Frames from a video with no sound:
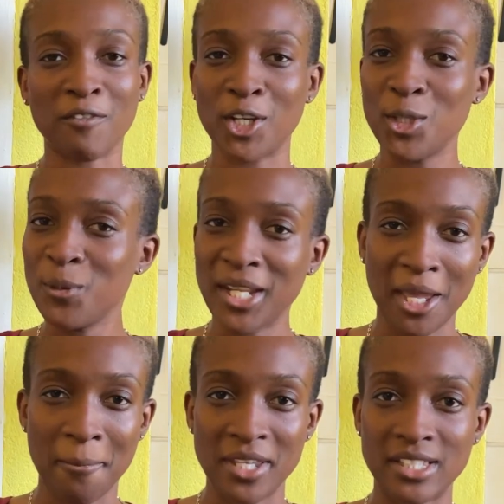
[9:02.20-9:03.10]
you
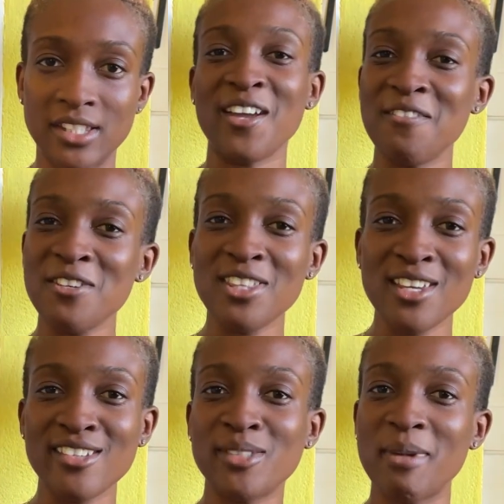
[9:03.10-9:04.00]
name it. Everything
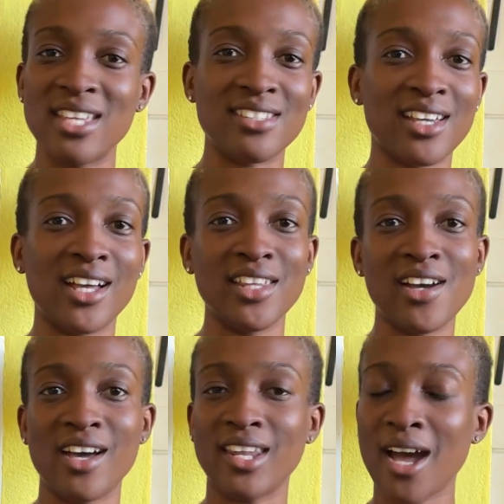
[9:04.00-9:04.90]
is basically
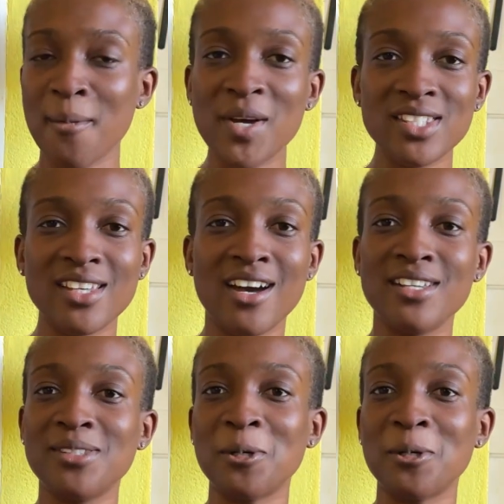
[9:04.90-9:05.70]
on Amazon,